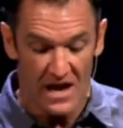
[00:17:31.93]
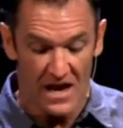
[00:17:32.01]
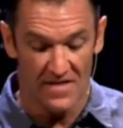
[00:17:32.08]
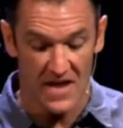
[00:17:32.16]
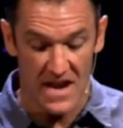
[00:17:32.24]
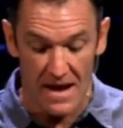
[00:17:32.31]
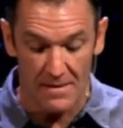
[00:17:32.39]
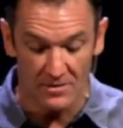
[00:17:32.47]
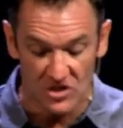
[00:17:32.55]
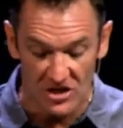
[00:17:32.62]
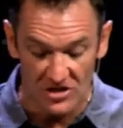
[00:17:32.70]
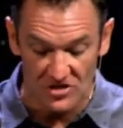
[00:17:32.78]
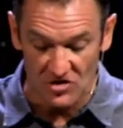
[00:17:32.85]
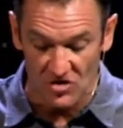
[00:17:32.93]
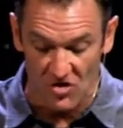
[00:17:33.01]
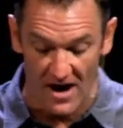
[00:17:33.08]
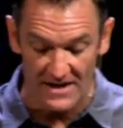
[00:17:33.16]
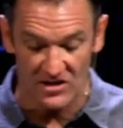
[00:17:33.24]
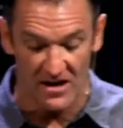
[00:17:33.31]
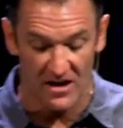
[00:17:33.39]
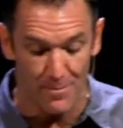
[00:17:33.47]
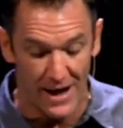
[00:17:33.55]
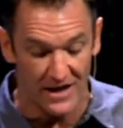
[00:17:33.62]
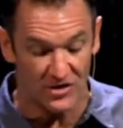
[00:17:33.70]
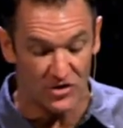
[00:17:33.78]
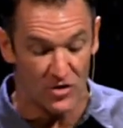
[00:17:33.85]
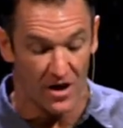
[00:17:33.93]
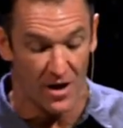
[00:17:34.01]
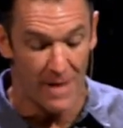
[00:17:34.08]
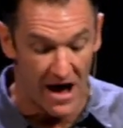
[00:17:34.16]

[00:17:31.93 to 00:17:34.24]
in the name of Jesus Christ, I command you to come